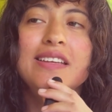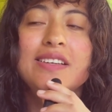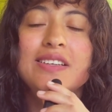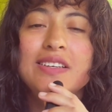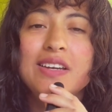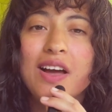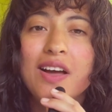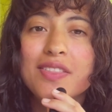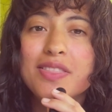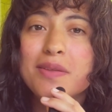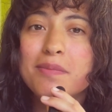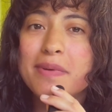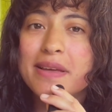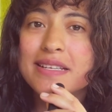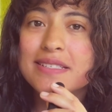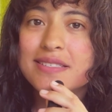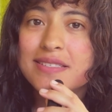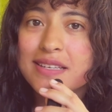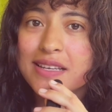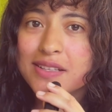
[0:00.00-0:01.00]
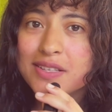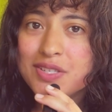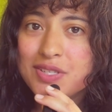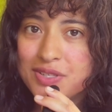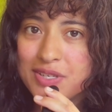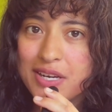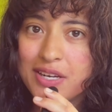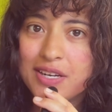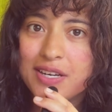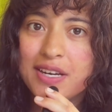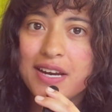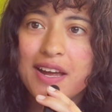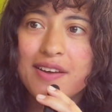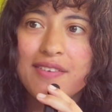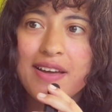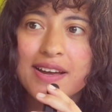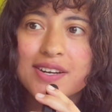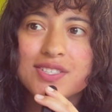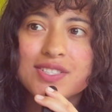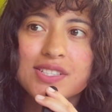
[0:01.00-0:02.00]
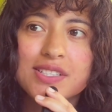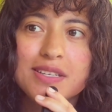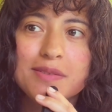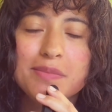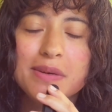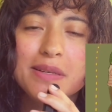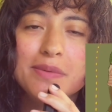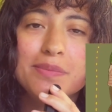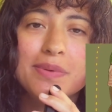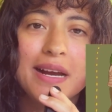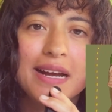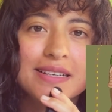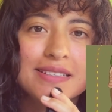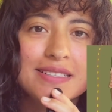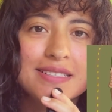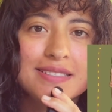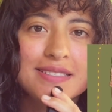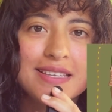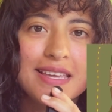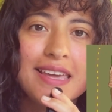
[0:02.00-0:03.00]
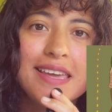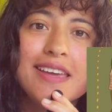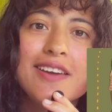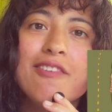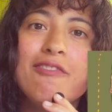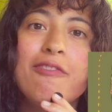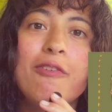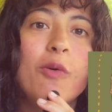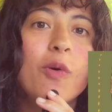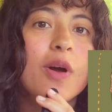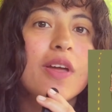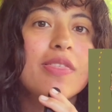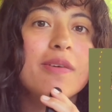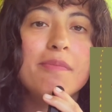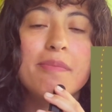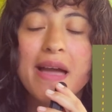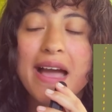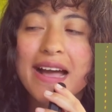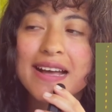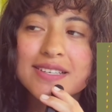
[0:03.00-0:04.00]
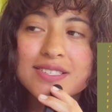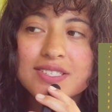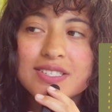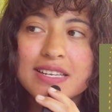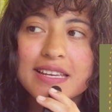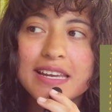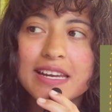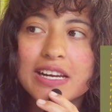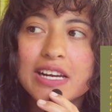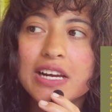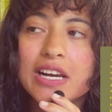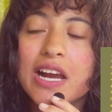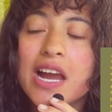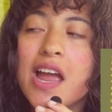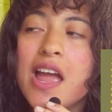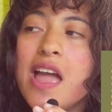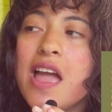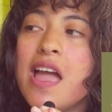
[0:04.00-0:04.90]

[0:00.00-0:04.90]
not the best illustrator. I've actually been practicing for the past year.